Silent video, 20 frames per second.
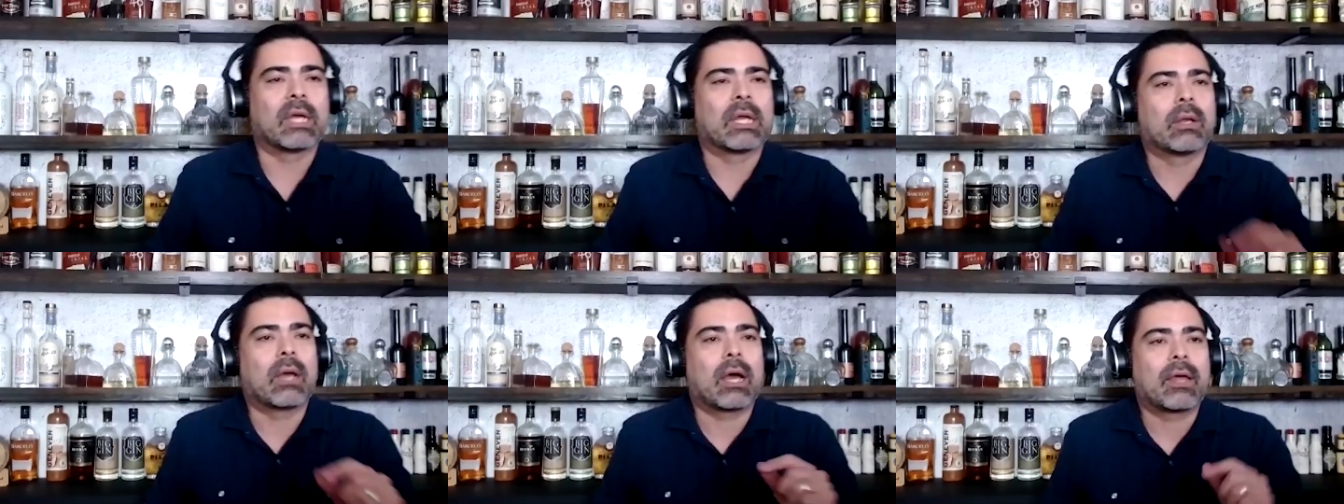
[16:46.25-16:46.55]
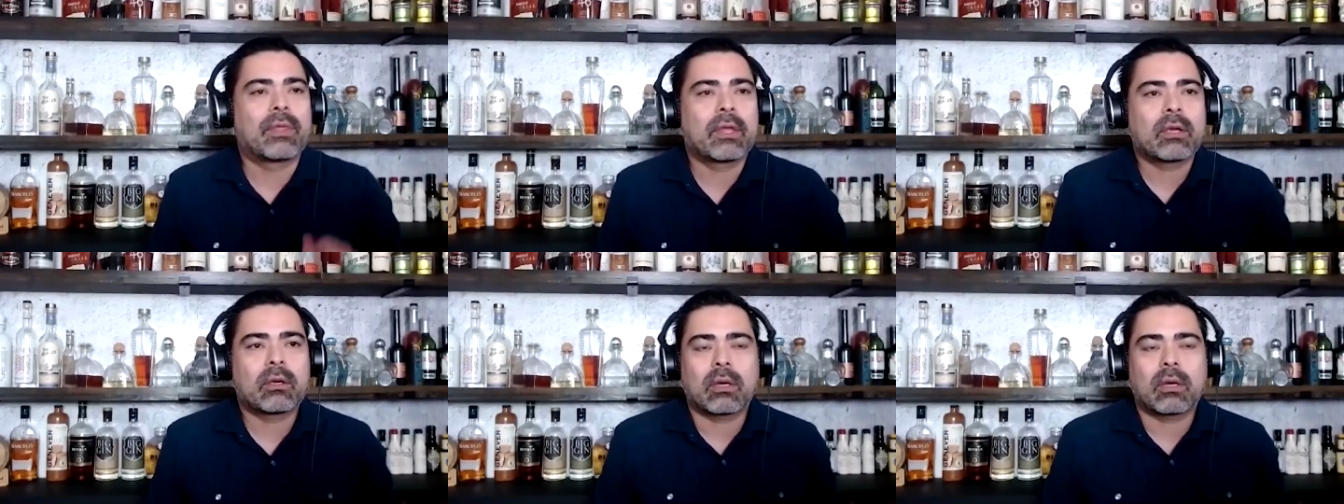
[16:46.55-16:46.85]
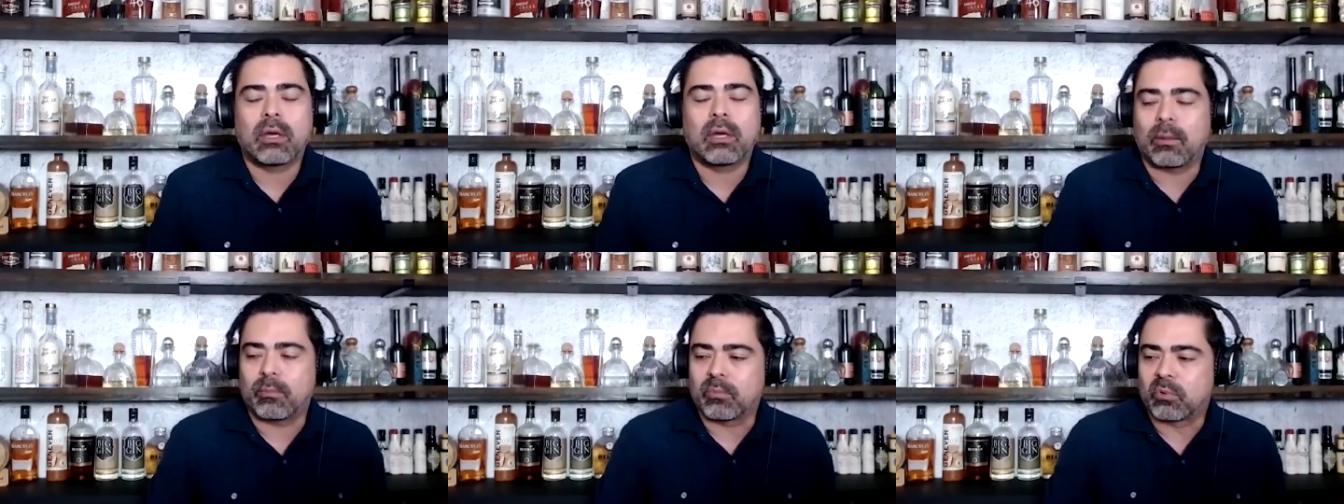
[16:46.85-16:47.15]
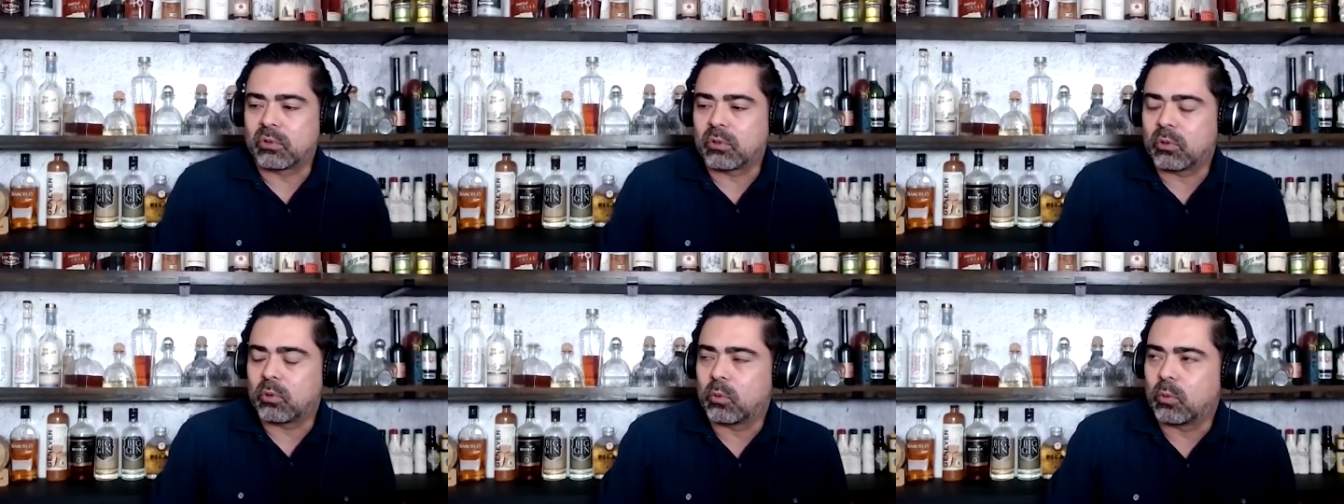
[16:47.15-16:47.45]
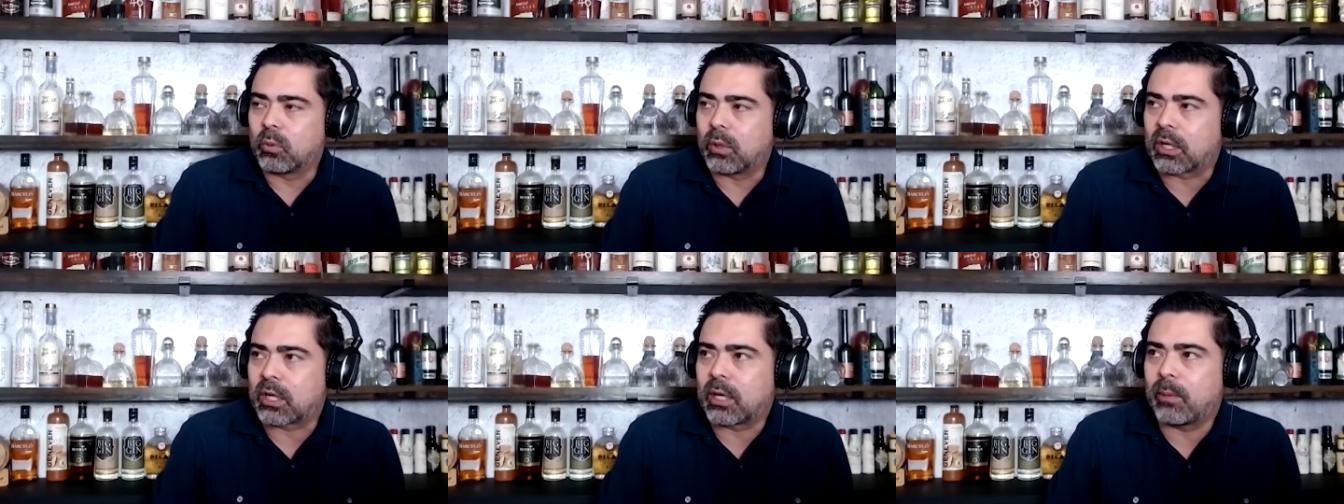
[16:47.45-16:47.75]
And I think um,
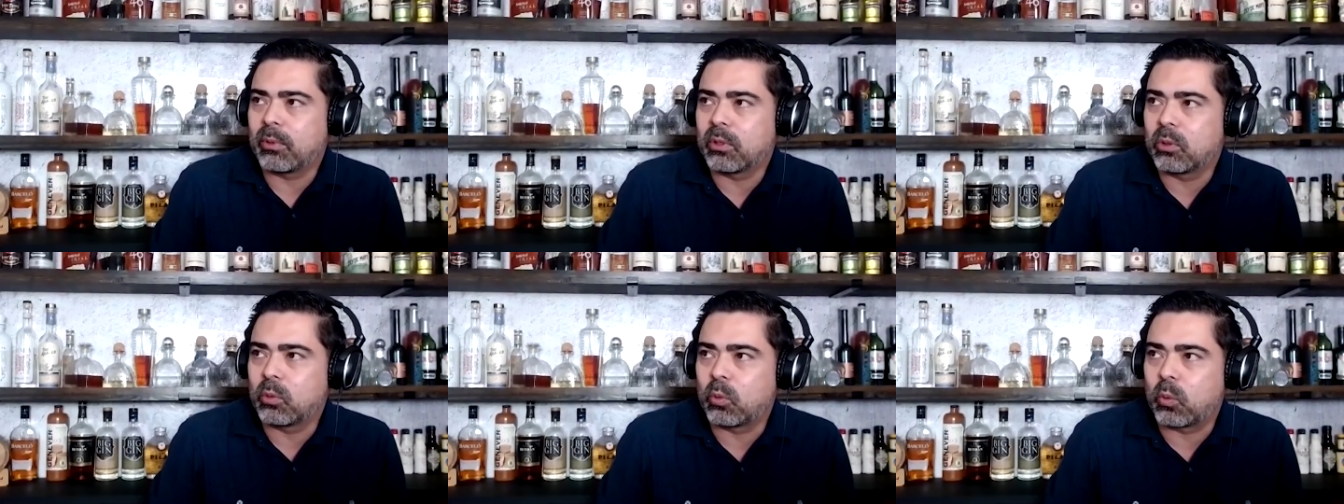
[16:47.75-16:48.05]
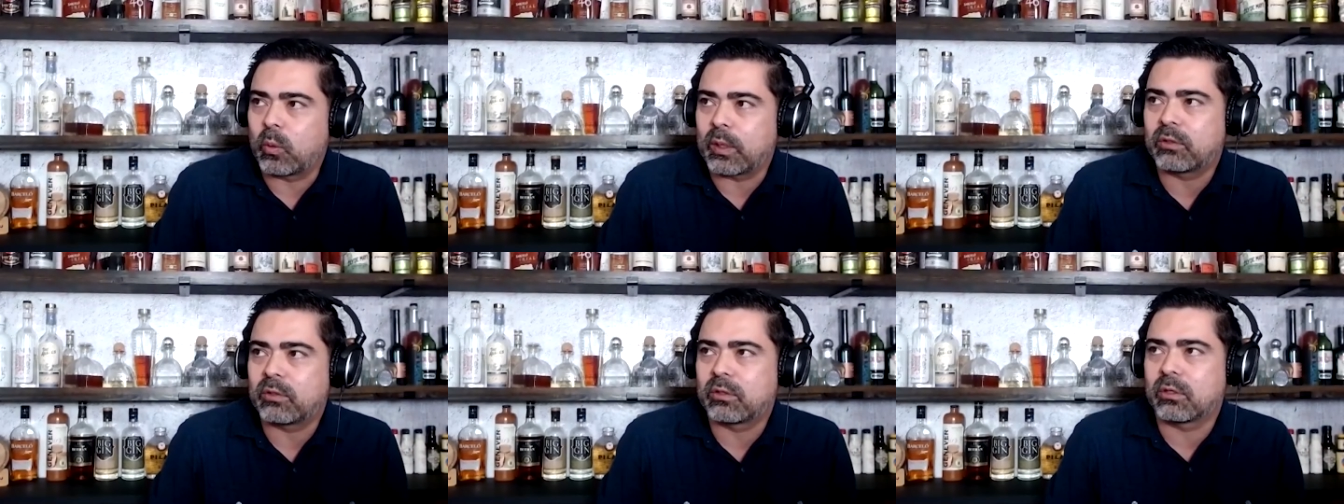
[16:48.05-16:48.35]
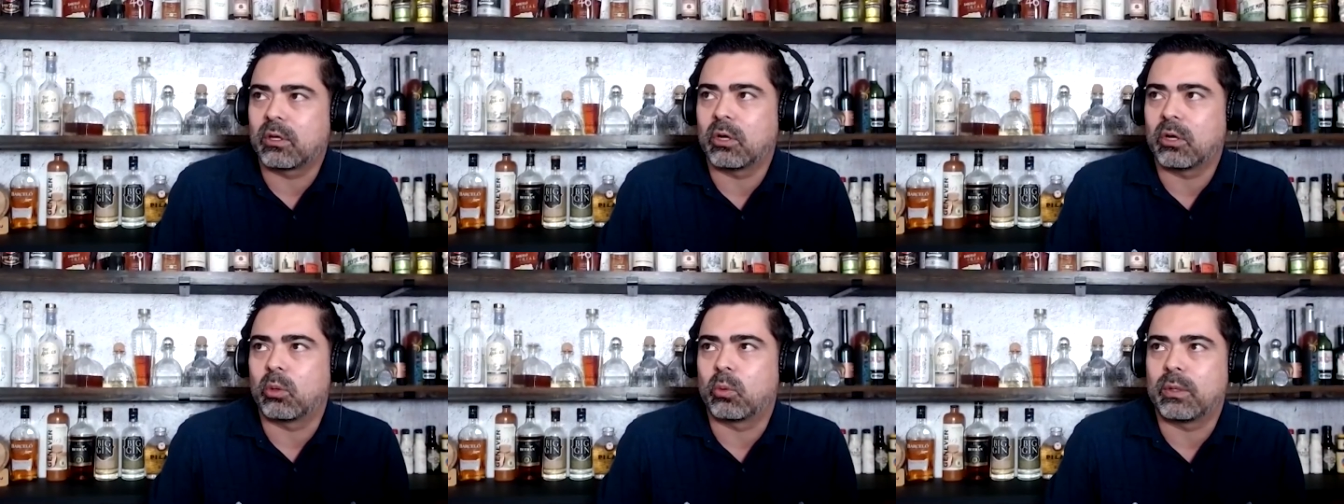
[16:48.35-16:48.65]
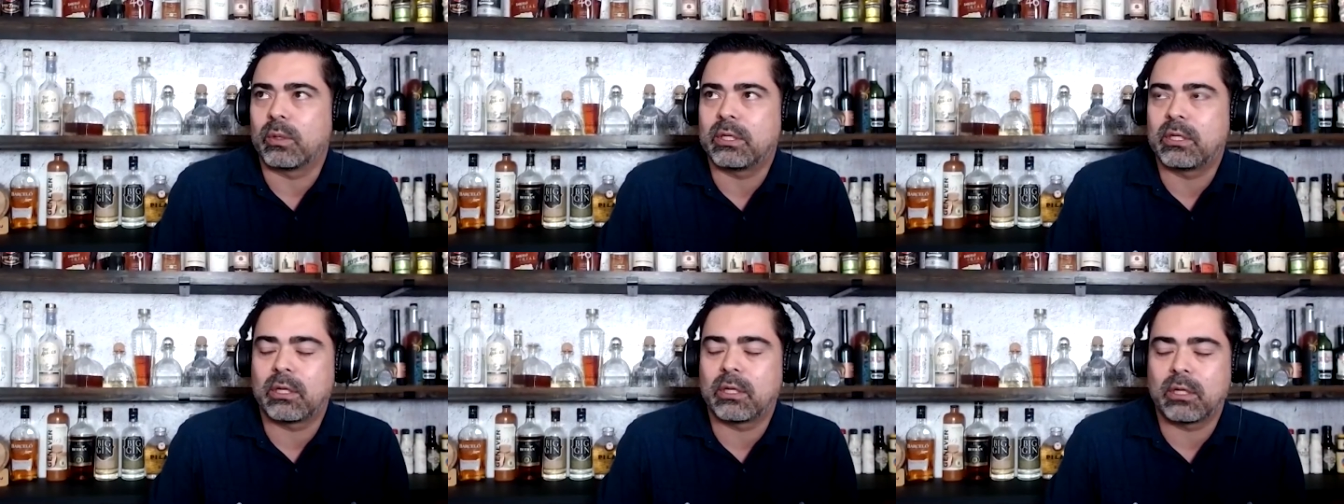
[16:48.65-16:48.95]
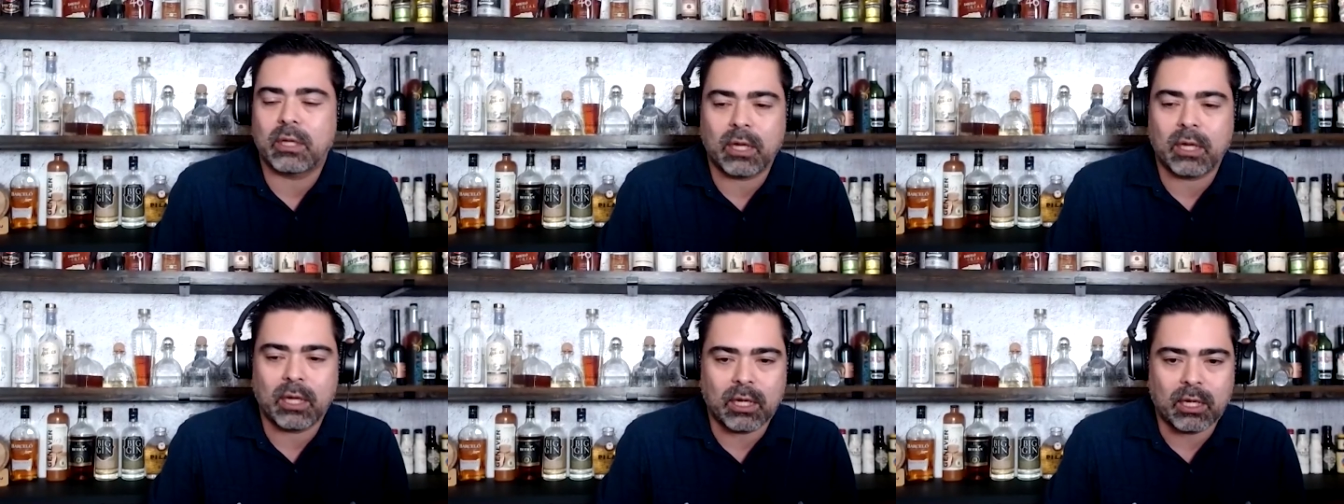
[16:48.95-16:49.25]
so a couple of weeks ago we
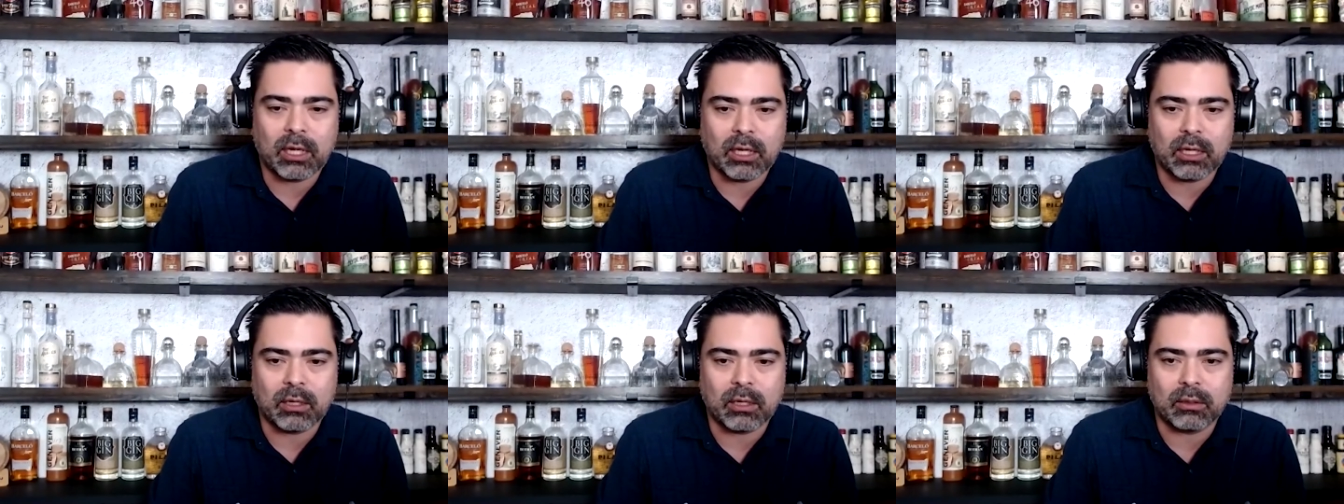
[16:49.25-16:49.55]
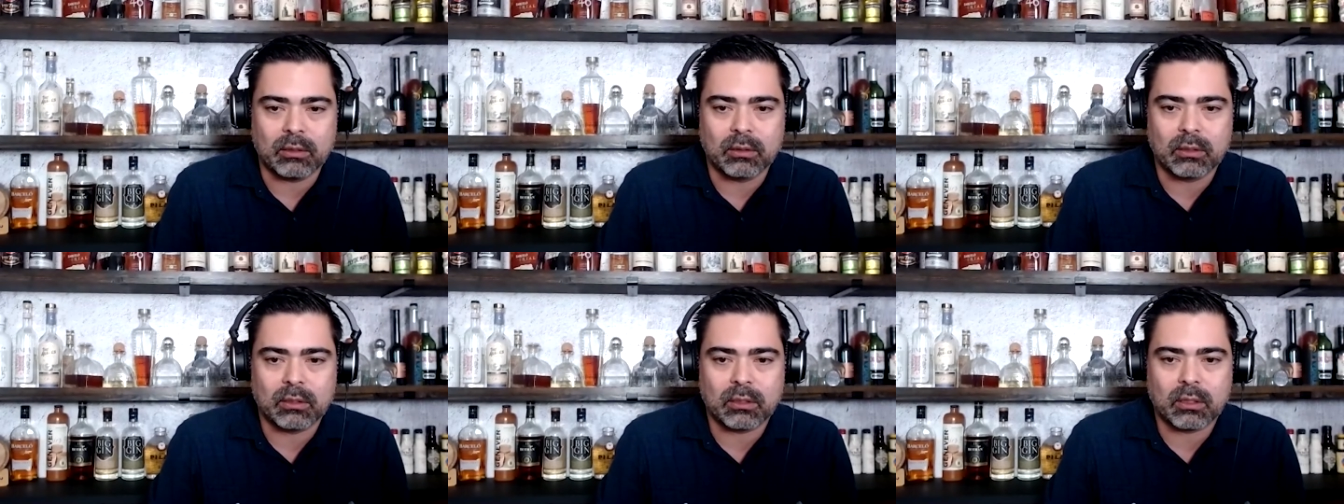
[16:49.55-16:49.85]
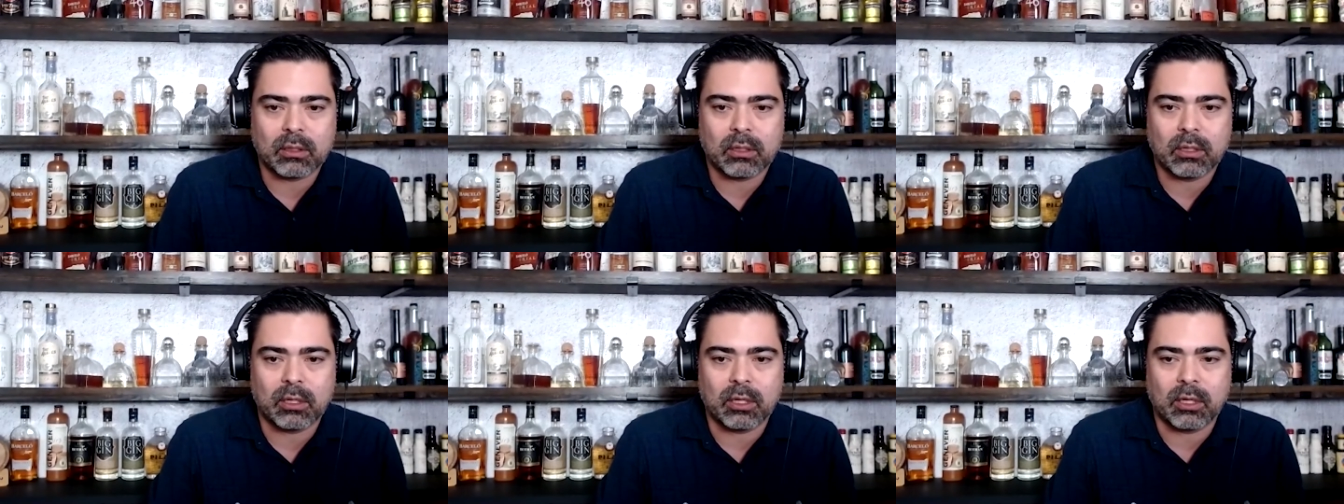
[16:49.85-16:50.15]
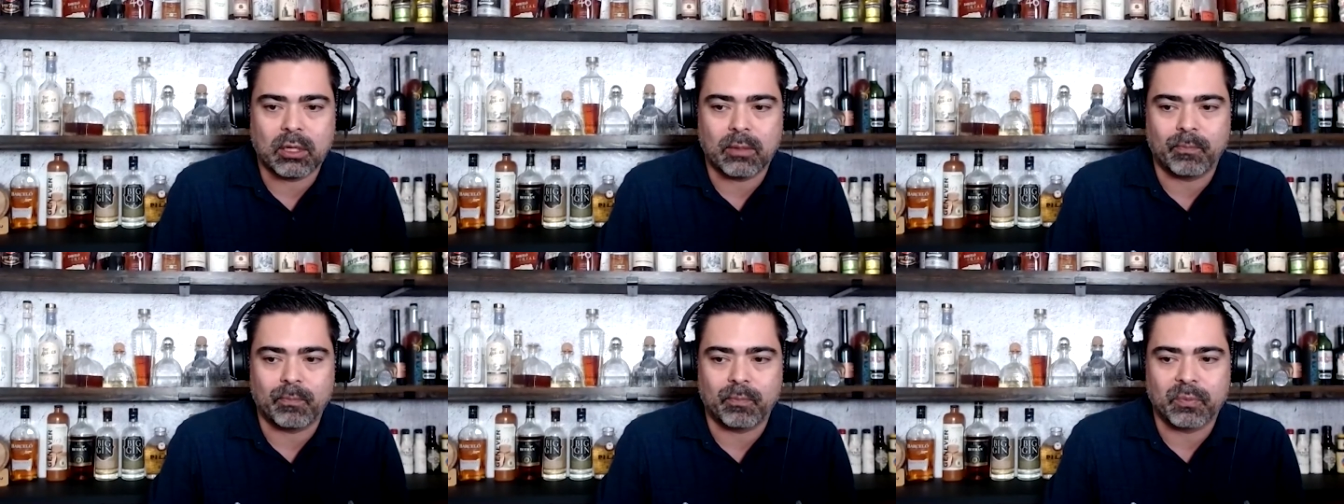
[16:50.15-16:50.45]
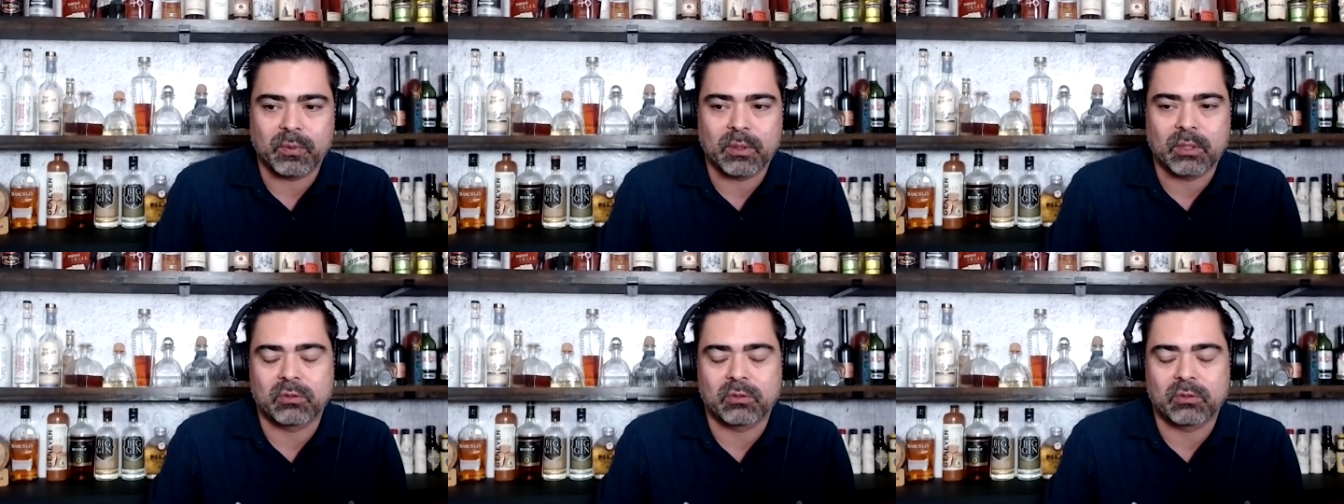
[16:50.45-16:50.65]
did a um,